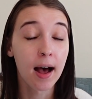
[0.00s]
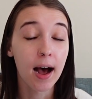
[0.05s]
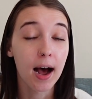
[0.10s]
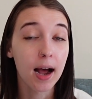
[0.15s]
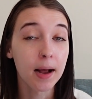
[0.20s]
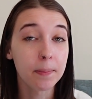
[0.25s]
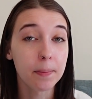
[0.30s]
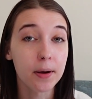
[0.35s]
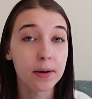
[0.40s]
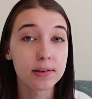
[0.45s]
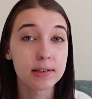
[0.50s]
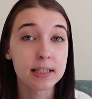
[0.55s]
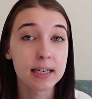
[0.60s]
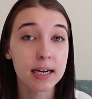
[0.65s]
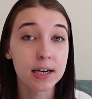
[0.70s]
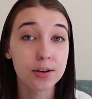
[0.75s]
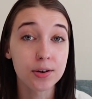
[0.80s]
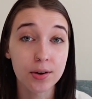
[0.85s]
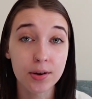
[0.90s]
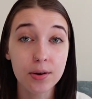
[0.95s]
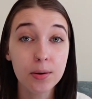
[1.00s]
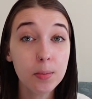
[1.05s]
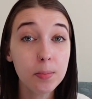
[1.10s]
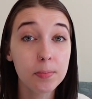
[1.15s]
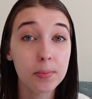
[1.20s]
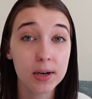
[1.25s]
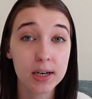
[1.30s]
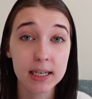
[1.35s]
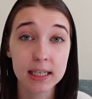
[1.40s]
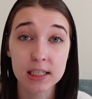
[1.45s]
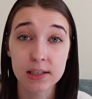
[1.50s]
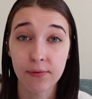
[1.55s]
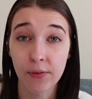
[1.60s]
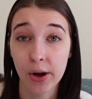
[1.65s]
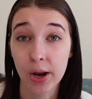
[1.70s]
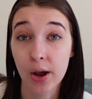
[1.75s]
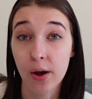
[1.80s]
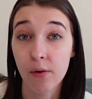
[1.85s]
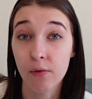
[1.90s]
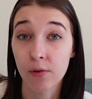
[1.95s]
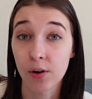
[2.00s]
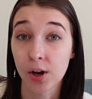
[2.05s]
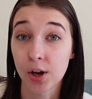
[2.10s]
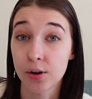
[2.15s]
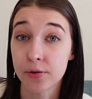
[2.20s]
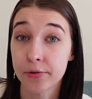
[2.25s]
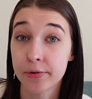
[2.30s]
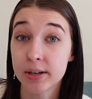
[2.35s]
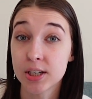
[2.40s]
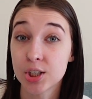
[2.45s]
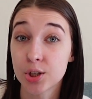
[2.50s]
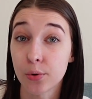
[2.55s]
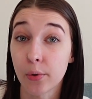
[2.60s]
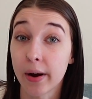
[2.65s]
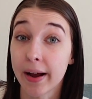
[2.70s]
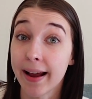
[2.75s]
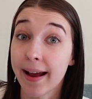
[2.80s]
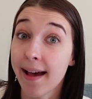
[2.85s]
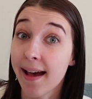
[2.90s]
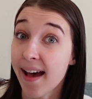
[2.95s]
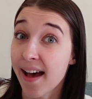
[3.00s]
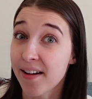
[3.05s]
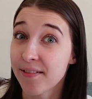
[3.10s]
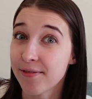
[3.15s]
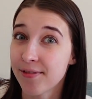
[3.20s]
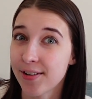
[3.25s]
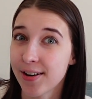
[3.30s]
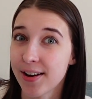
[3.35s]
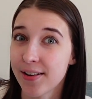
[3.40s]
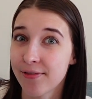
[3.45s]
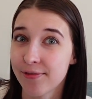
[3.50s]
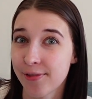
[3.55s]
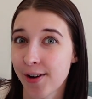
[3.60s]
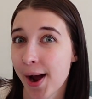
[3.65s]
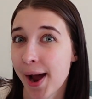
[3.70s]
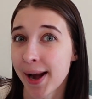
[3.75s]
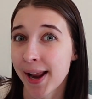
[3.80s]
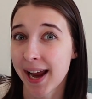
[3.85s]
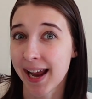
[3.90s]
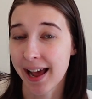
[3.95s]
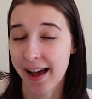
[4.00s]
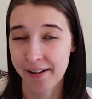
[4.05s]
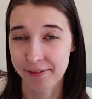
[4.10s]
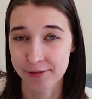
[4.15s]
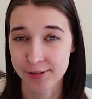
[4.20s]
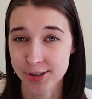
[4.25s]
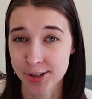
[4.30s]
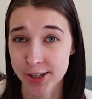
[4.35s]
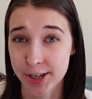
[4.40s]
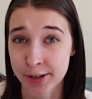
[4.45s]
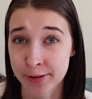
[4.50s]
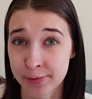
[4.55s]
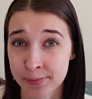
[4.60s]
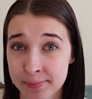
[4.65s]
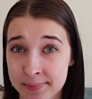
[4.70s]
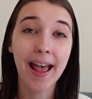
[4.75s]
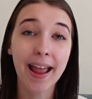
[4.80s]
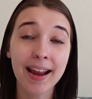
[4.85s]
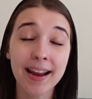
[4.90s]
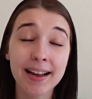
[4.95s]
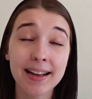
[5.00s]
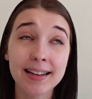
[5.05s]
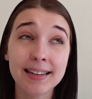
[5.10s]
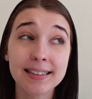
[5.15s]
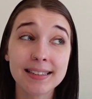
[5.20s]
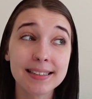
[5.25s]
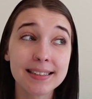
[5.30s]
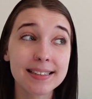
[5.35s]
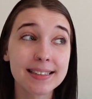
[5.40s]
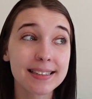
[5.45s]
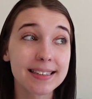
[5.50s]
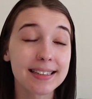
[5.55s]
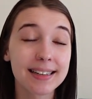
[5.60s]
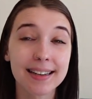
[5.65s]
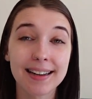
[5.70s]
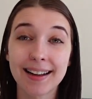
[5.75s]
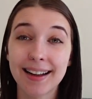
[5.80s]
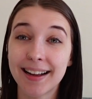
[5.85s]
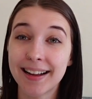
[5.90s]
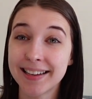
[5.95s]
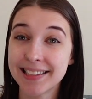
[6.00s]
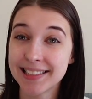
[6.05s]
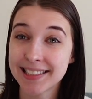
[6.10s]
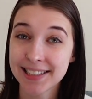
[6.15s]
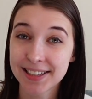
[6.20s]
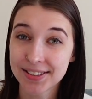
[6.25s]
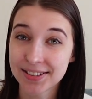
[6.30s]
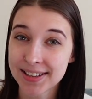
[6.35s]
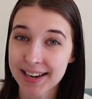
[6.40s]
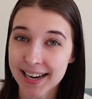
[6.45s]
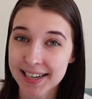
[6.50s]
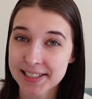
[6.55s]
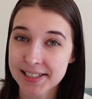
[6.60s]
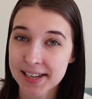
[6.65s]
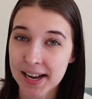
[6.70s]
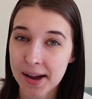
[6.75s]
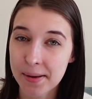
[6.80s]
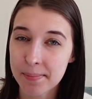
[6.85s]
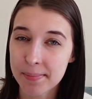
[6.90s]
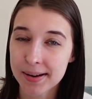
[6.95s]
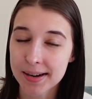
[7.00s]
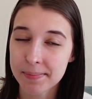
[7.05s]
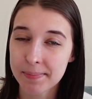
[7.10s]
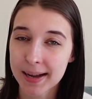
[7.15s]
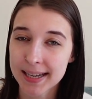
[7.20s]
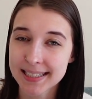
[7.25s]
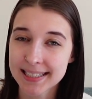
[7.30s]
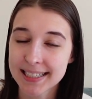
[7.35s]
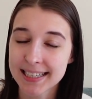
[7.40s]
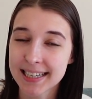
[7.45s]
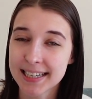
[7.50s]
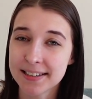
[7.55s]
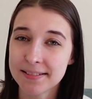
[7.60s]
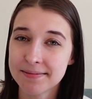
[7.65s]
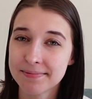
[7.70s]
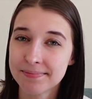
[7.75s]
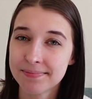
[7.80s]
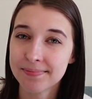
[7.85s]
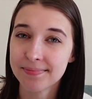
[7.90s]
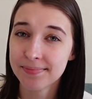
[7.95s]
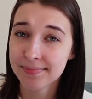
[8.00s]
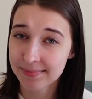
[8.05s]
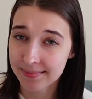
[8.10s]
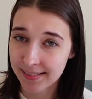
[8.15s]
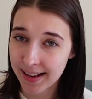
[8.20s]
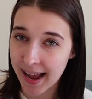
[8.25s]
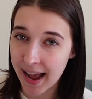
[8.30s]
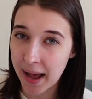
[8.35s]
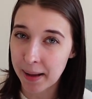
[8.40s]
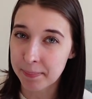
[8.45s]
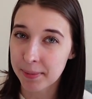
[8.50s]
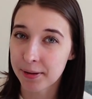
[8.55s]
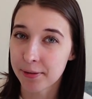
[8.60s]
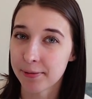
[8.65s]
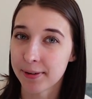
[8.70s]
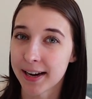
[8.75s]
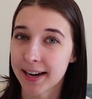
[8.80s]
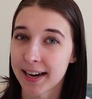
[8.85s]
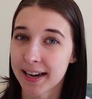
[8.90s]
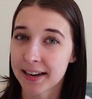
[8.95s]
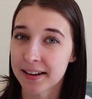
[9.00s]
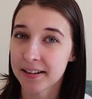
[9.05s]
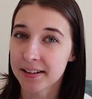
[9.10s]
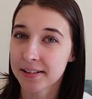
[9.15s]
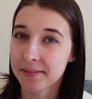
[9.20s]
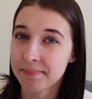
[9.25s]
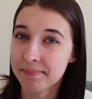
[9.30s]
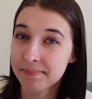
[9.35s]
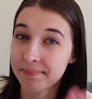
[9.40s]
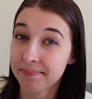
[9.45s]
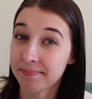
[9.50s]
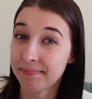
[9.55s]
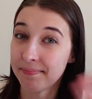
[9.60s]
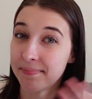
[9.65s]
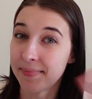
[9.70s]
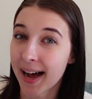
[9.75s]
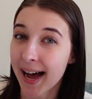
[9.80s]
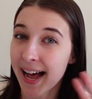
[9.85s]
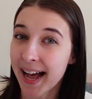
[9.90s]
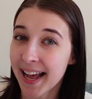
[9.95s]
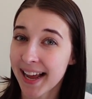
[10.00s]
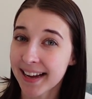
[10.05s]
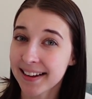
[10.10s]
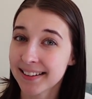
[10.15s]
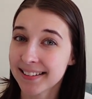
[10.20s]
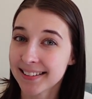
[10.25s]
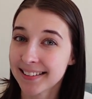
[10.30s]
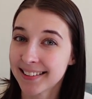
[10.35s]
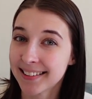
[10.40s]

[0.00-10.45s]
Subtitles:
I post a new bookish video for you to enjoy every Friday afternoon. And until next time, book bestie, happy reading. Bye!